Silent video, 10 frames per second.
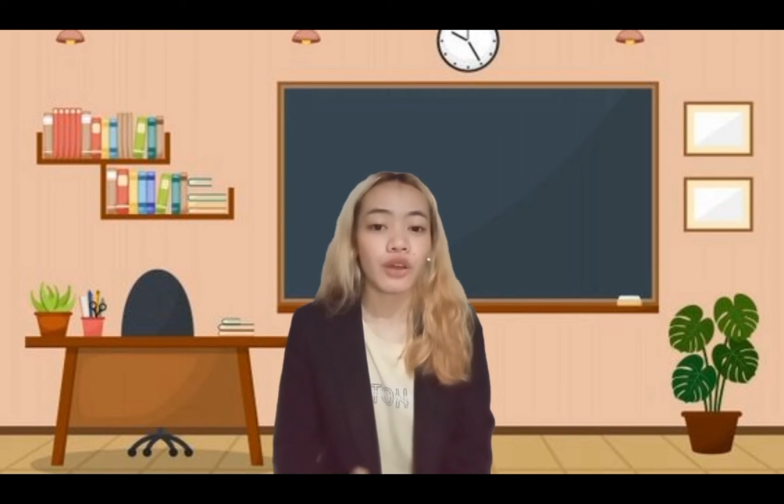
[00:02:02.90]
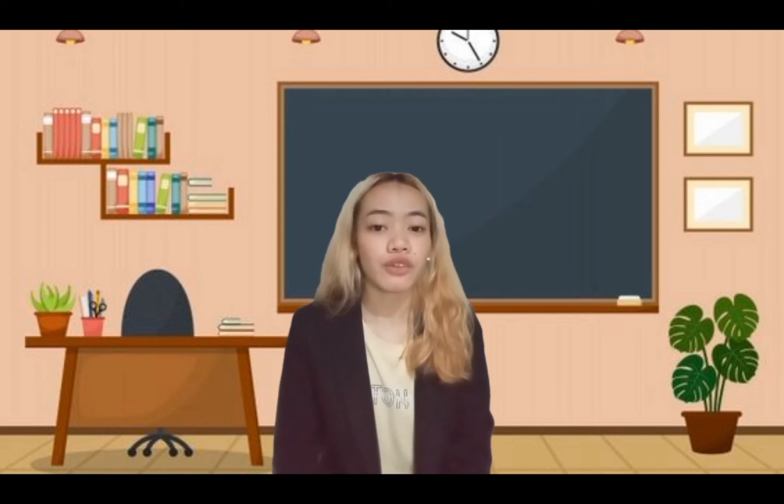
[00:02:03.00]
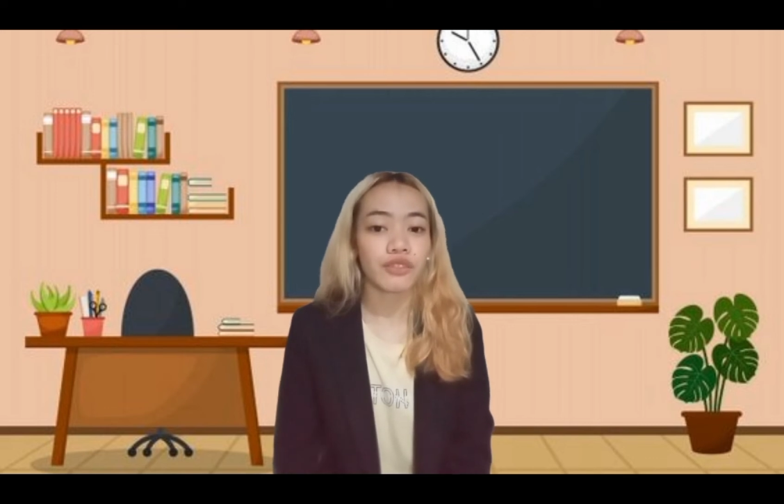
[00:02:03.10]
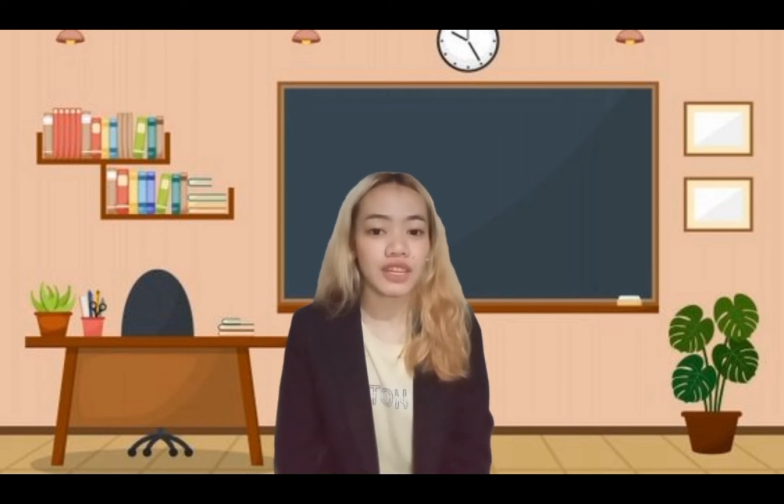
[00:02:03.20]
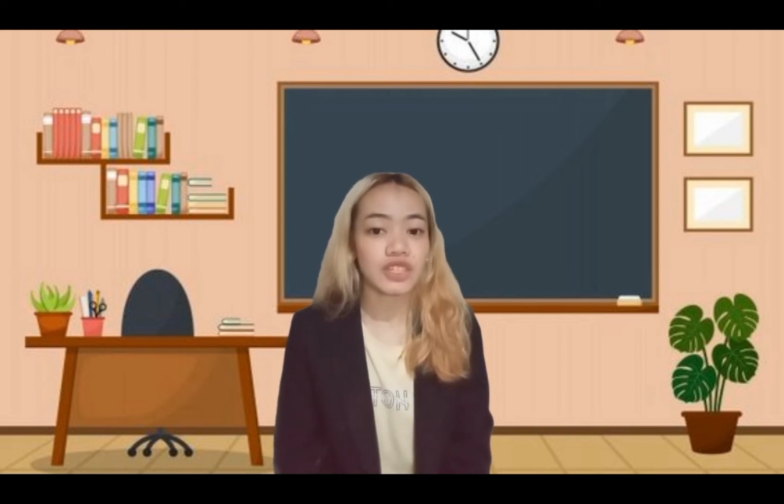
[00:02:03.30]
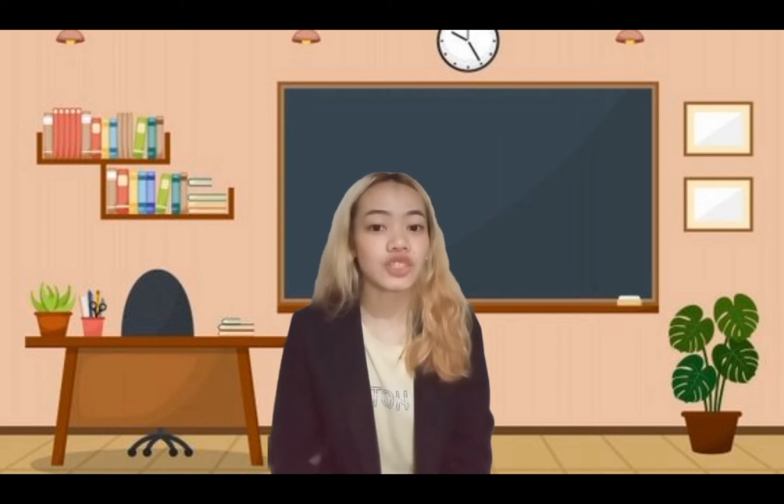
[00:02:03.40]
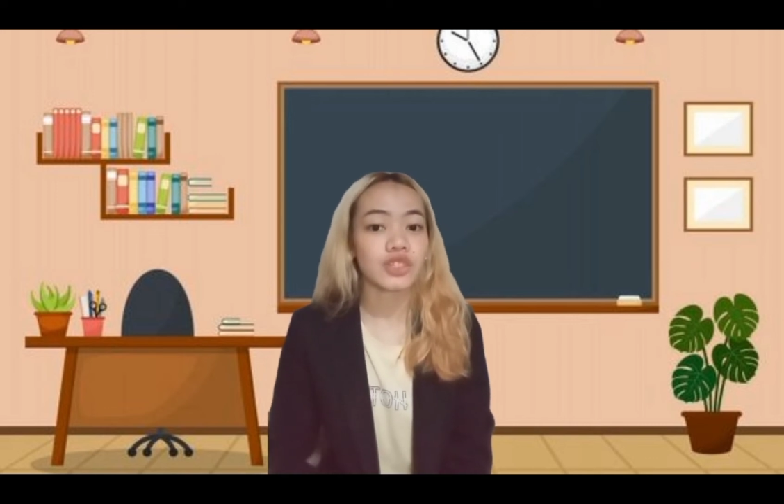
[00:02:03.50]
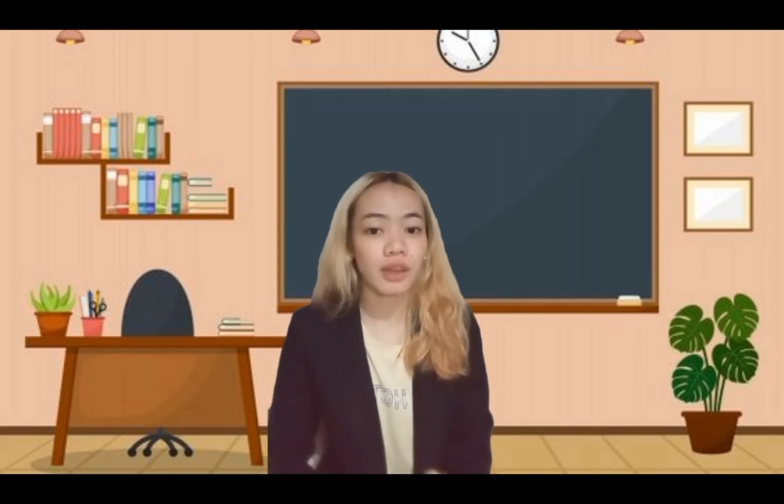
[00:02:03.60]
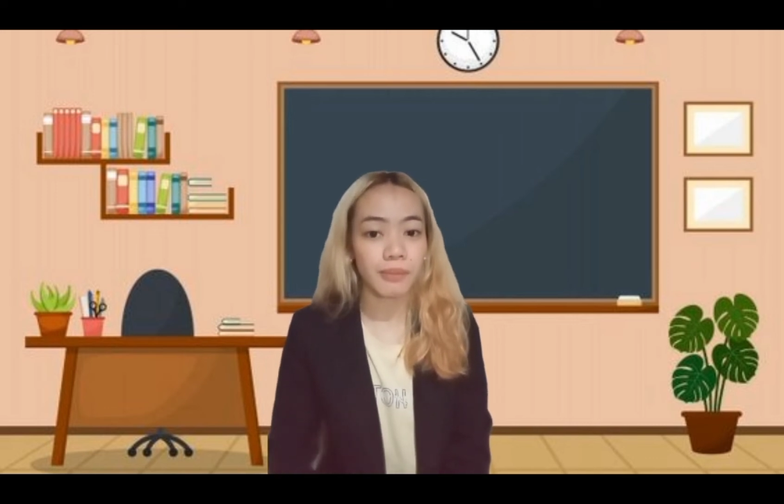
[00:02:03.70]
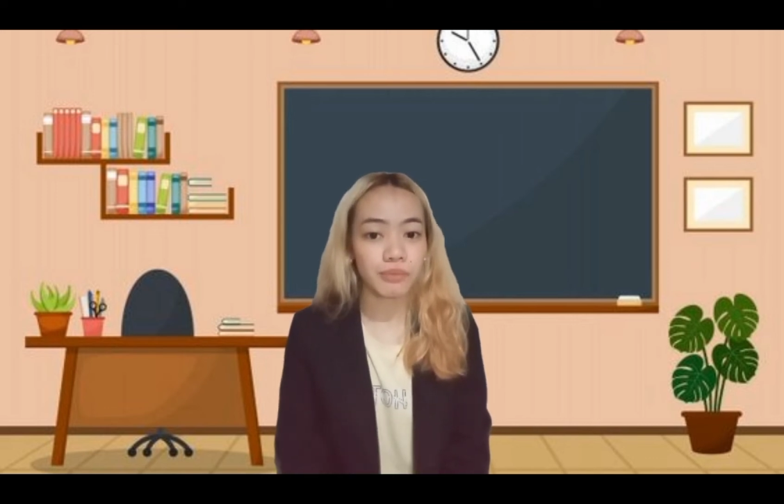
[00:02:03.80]
of each
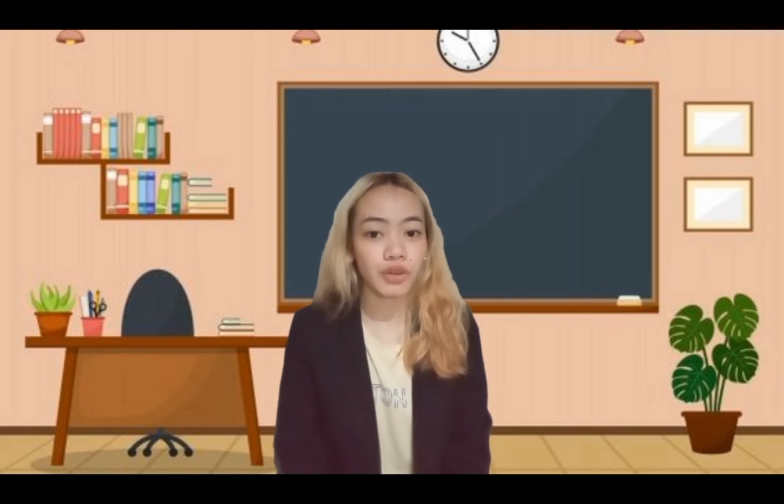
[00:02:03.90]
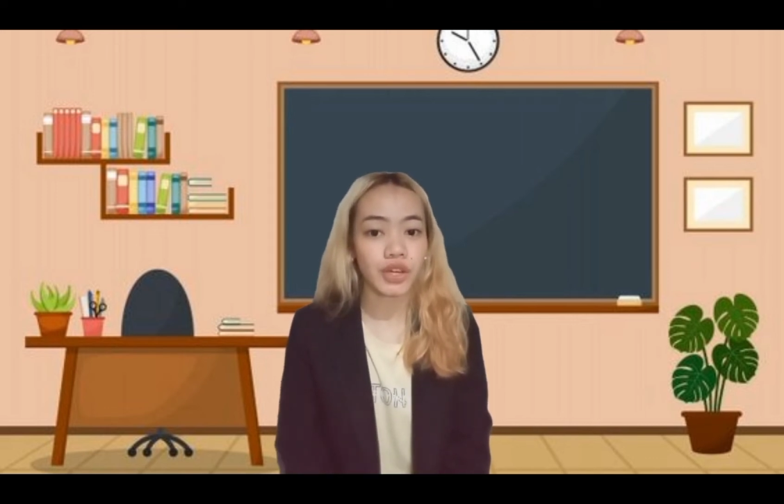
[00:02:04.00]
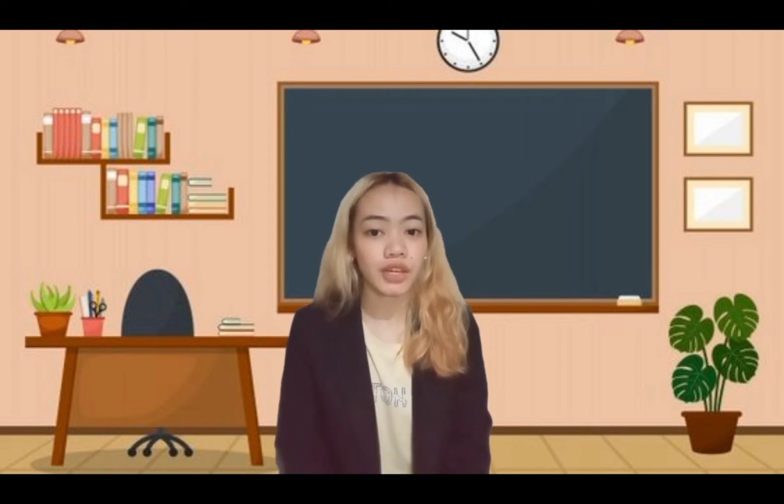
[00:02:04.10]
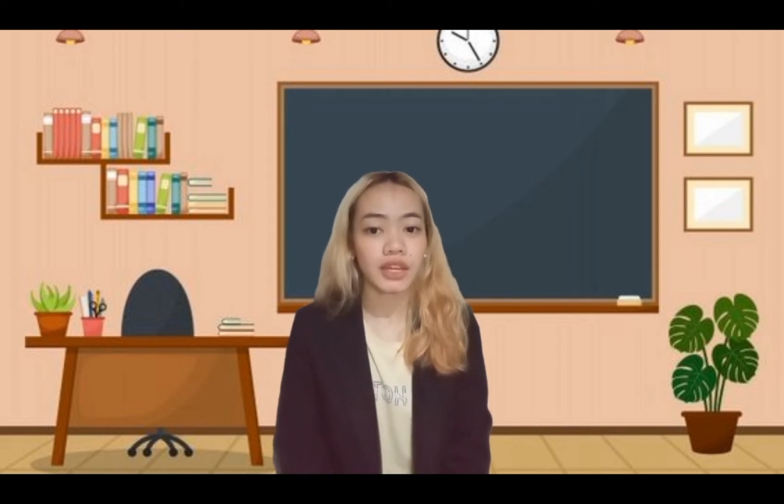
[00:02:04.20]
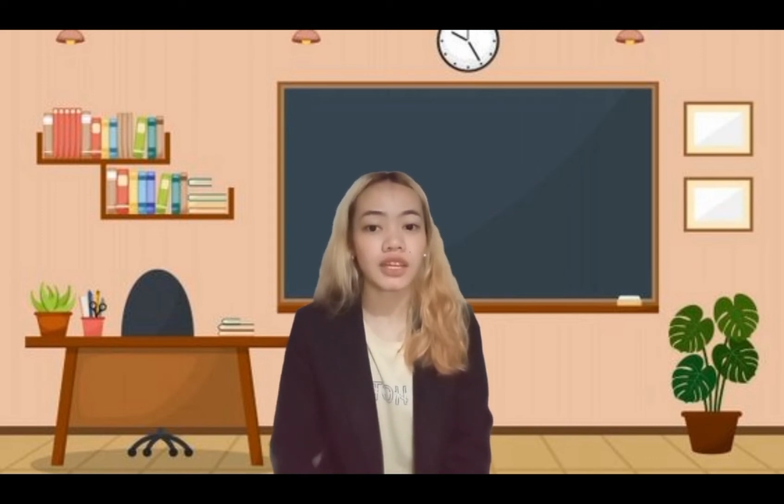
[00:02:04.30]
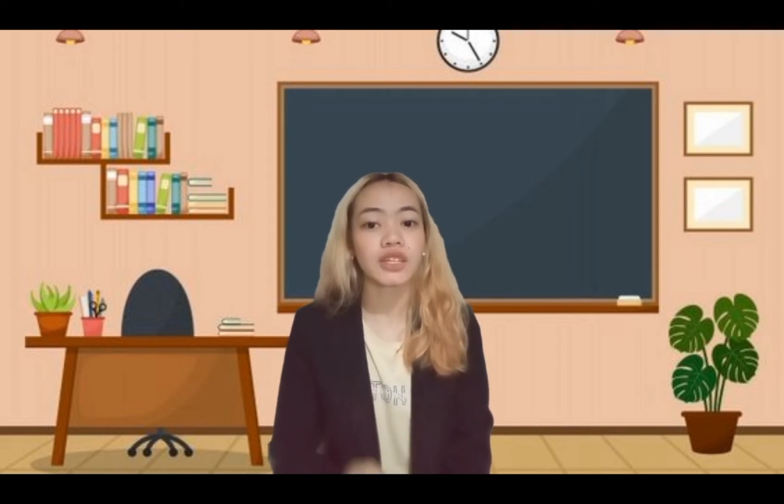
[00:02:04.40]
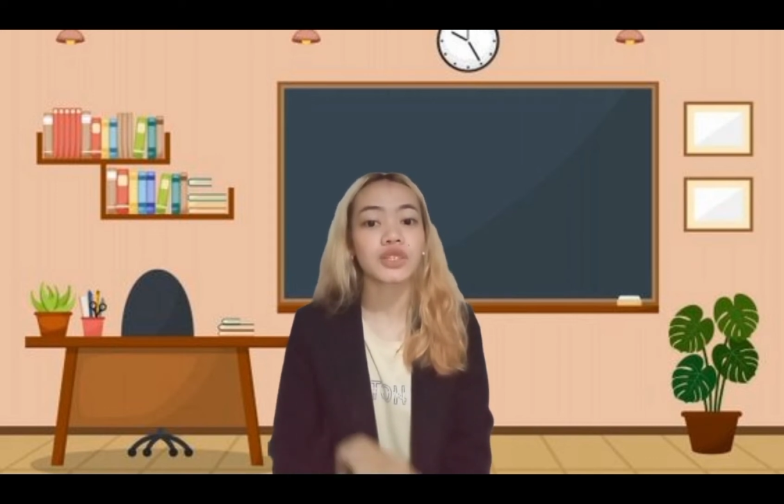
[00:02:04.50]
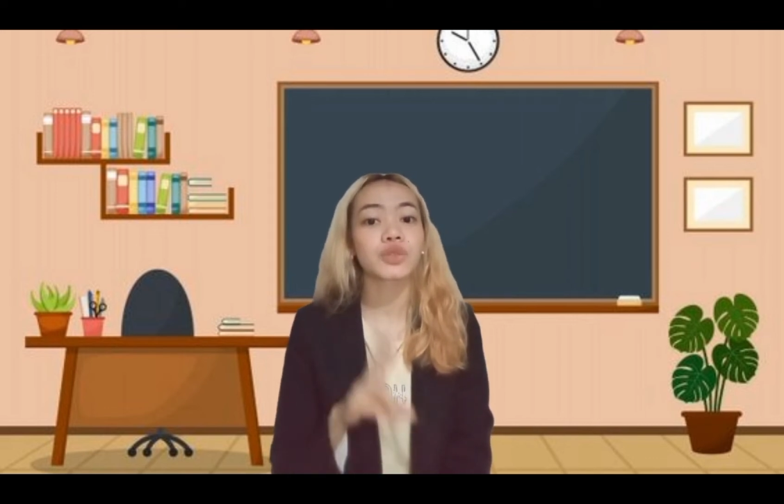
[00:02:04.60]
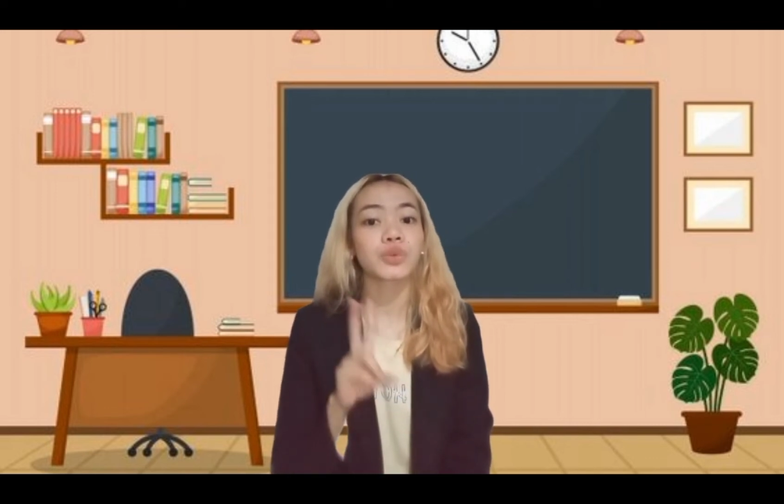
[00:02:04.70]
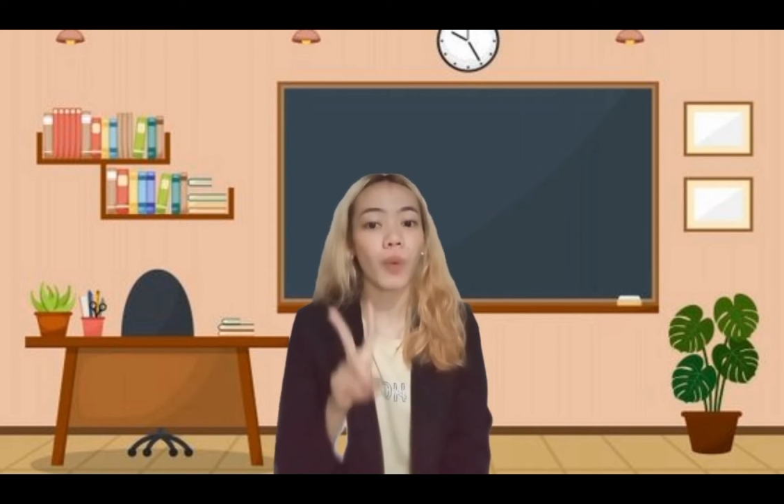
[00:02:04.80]
number
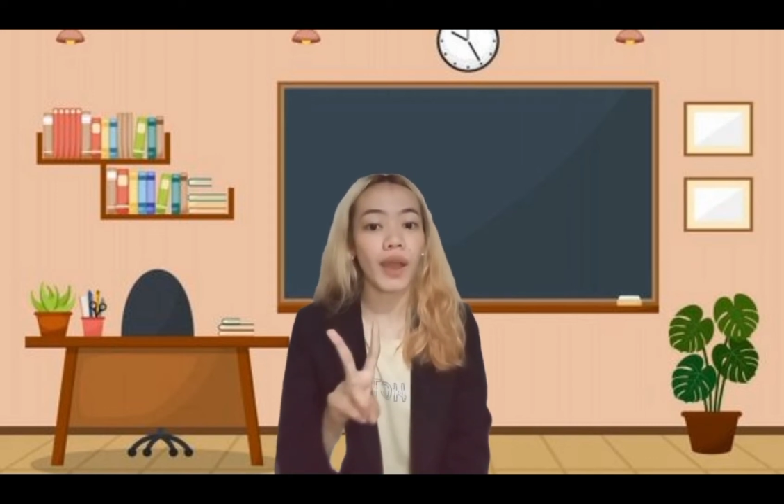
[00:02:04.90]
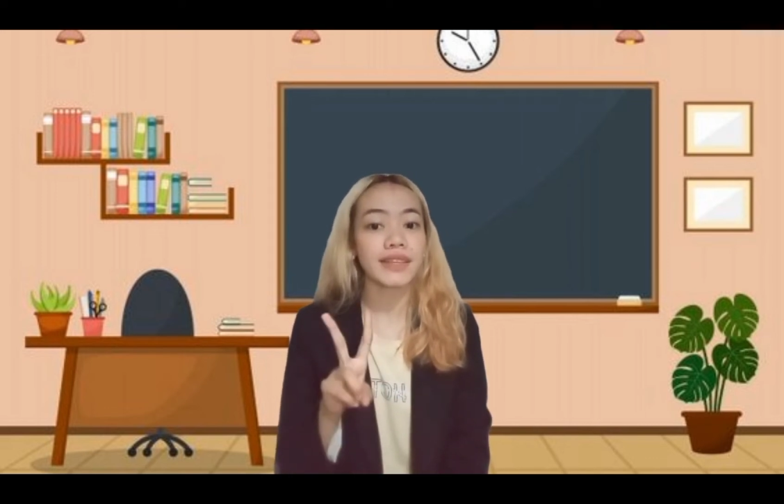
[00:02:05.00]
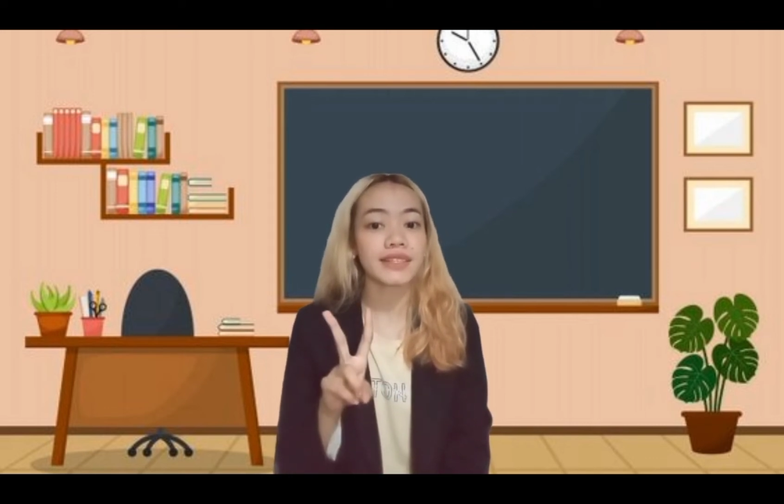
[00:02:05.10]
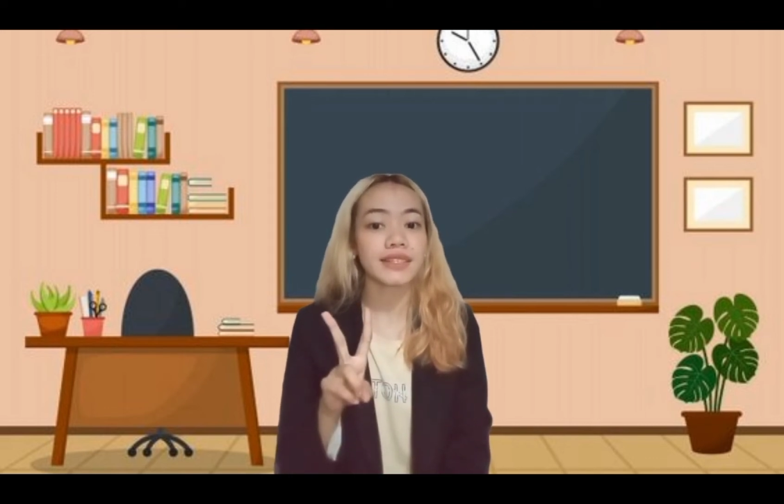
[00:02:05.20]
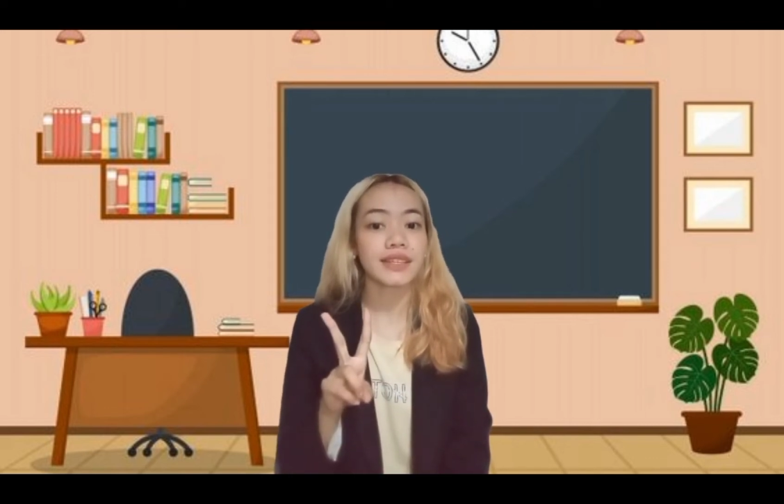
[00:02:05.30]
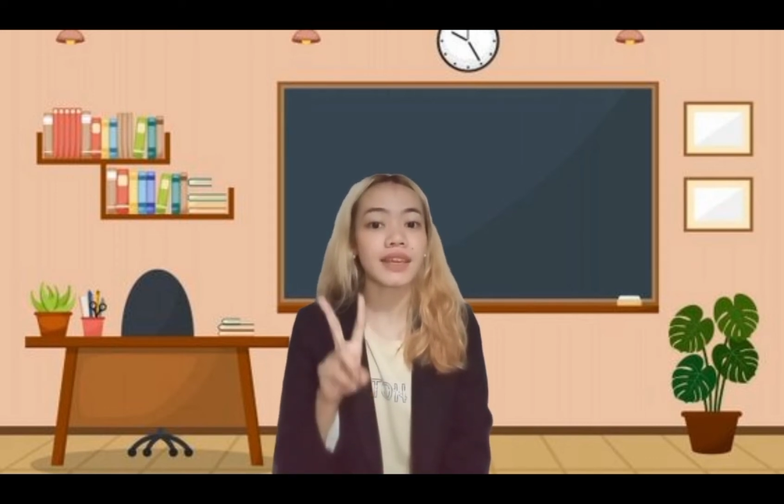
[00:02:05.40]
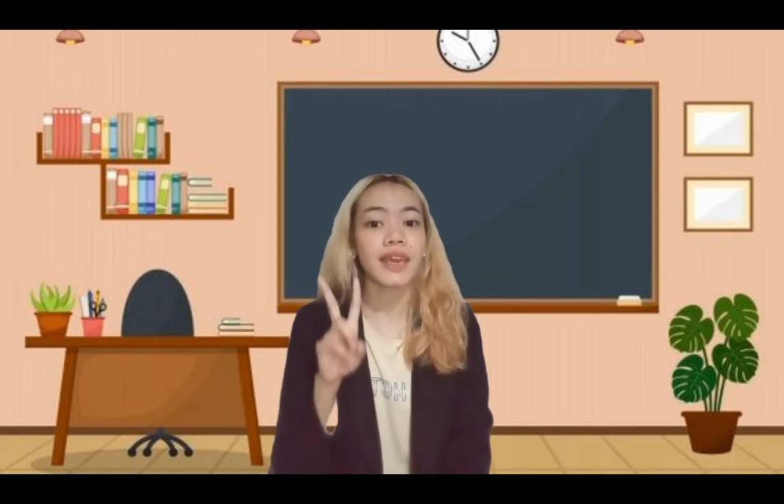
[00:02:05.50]
twice